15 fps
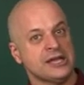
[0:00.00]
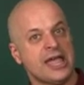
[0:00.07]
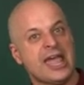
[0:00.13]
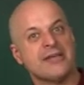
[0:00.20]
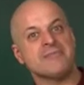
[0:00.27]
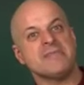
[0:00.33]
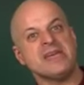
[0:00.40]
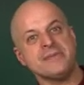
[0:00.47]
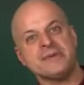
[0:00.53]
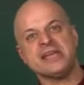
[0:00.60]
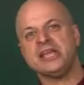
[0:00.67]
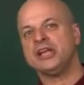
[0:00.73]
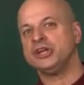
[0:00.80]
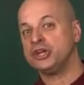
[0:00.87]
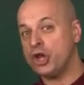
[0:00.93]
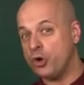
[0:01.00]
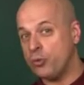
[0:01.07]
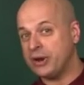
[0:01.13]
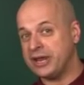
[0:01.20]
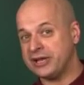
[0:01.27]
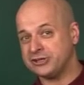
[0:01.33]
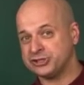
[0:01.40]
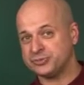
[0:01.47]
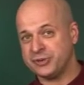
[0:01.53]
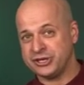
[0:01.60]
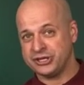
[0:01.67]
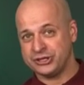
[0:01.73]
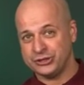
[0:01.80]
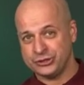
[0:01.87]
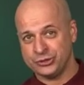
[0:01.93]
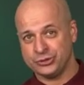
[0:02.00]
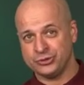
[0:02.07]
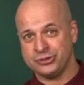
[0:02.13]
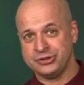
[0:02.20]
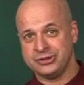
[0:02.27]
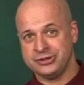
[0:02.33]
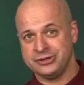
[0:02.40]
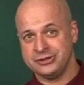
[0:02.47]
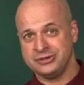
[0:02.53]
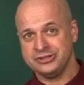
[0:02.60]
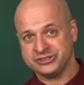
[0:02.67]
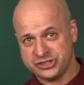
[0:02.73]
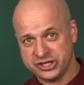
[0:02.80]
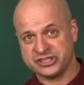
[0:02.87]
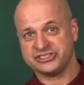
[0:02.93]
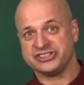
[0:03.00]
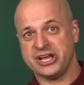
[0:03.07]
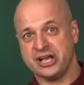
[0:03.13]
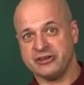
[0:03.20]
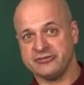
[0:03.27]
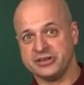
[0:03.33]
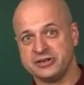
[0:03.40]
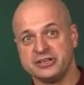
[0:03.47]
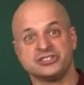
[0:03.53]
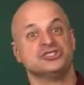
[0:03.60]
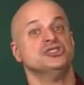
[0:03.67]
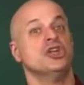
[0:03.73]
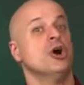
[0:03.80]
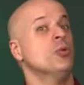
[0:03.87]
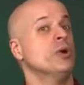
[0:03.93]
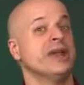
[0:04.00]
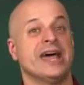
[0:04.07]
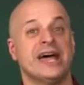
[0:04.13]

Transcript: And maybe no one else but you is going to solve it because no one